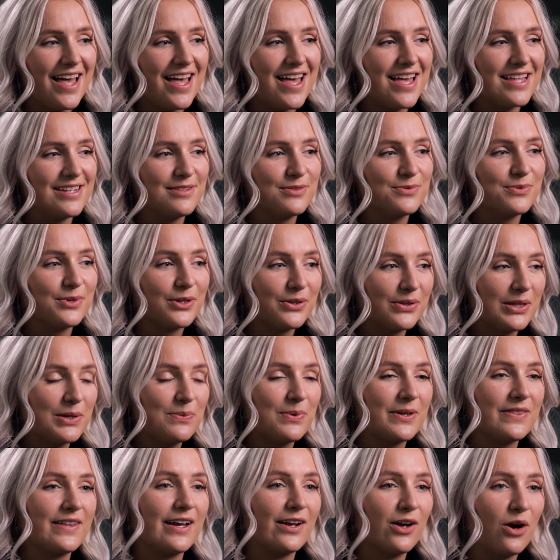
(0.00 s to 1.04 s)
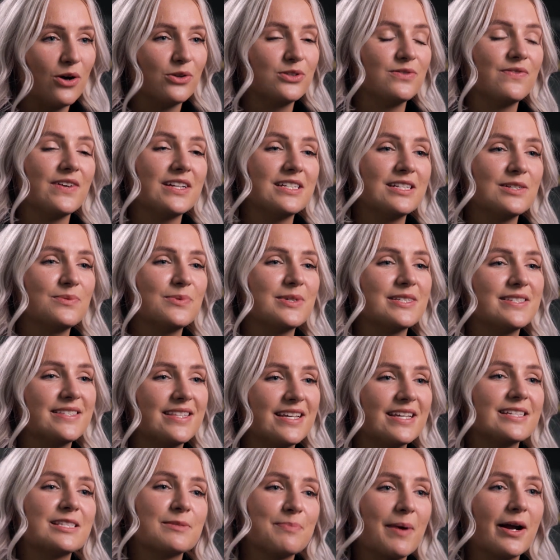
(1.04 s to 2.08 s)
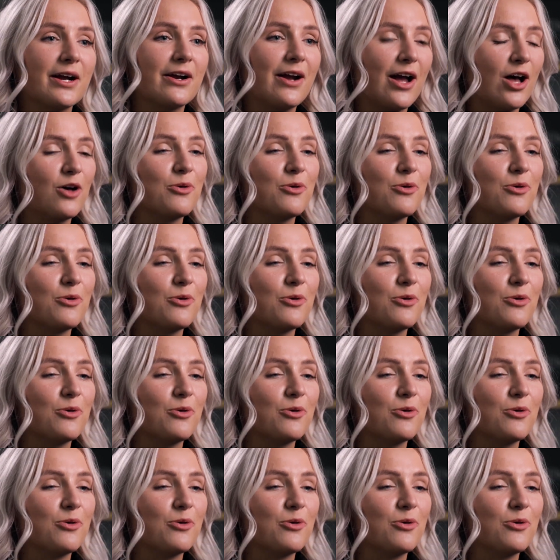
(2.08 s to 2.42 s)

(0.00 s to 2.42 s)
And really what that cultivated was the Espire